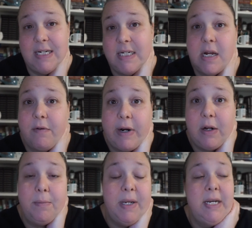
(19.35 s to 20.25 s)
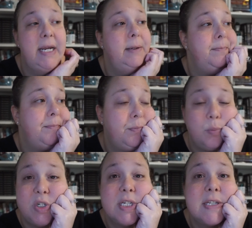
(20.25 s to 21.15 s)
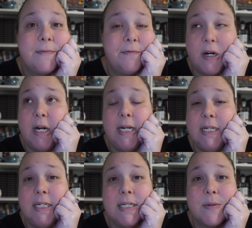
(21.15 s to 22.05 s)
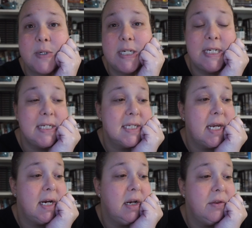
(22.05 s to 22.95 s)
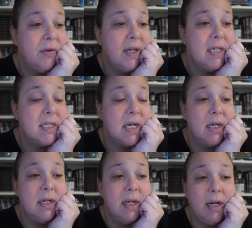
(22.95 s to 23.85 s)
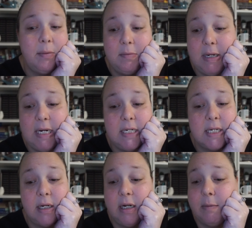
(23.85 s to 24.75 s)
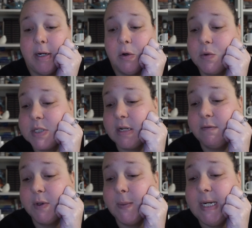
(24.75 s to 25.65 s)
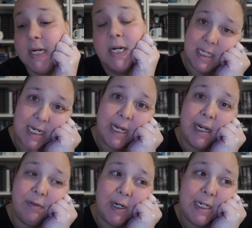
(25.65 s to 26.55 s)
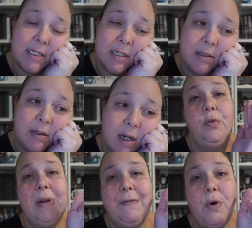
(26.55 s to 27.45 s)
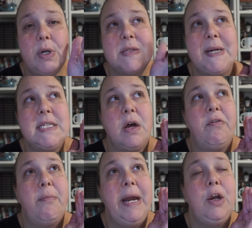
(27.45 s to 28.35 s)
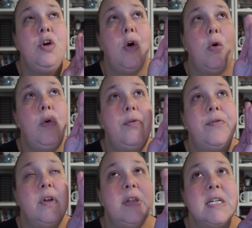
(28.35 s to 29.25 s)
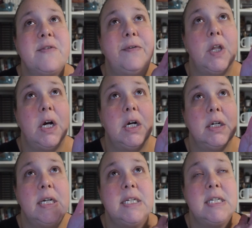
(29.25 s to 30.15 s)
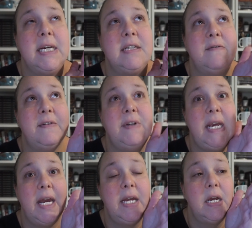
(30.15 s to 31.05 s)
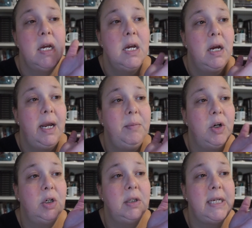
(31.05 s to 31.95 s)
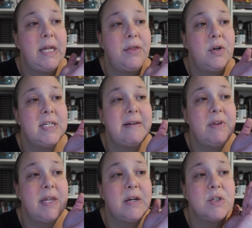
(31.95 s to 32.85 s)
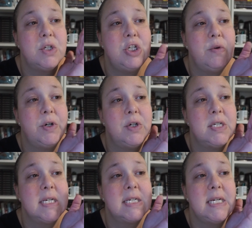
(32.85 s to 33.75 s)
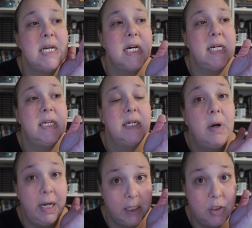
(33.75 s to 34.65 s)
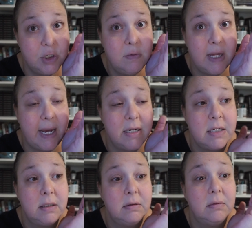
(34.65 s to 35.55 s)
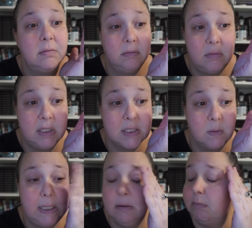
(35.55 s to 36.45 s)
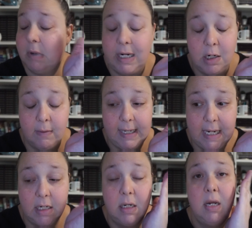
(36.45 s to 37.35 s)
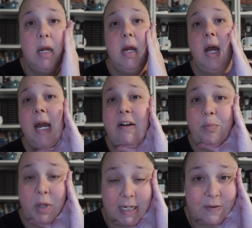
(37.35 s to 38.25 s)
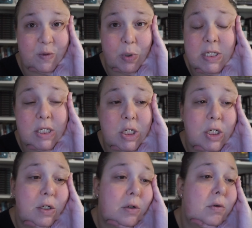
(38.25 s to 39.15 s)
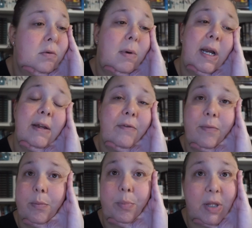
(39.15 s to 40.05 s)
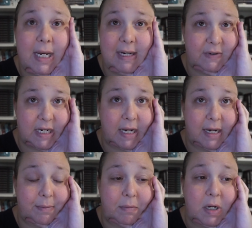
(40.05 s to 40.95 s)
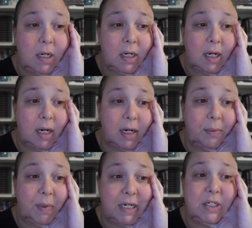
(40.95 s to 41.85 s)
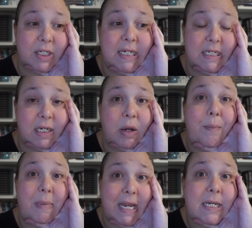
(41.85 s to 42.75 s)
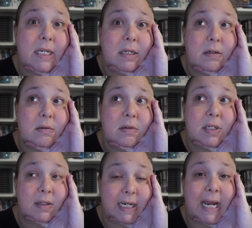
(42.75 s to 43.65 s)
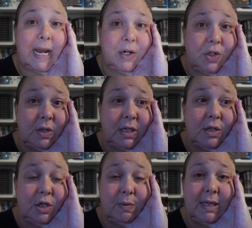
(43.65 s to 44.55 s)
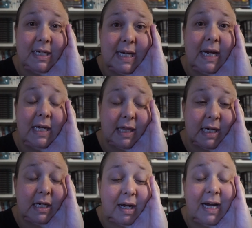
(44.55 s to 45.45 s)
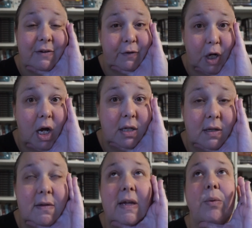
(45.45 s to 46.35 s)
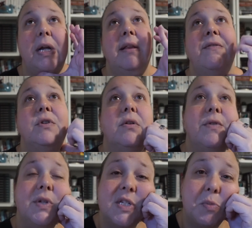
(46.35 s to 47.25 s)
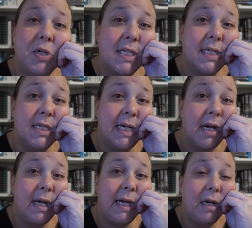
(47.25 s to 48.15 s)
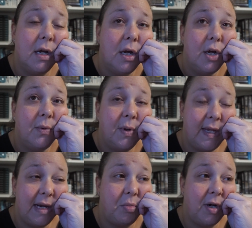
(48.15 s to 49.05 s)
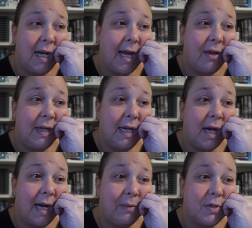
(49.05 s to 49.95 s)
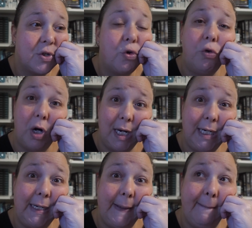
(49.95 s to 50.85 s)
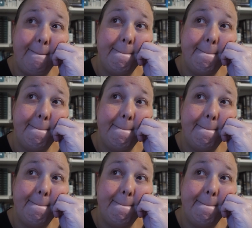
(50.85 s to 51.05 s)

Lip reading: I did not write on Monday, which is fine. It is what it is. I got other things done. I got my meeting done. I got my goals done for the week. Today I write. Refocus myself. My goal for this vlog is to get to 50K. I'm currently at 37,269. I can do that this week. I know I can. I have plenty of sprints to do. I have plenty of time. I just need to commit to like actually doing the dang thing. I'd forgotten that when I left off on the sprint Sunday night with Amber and Allie, I was crying.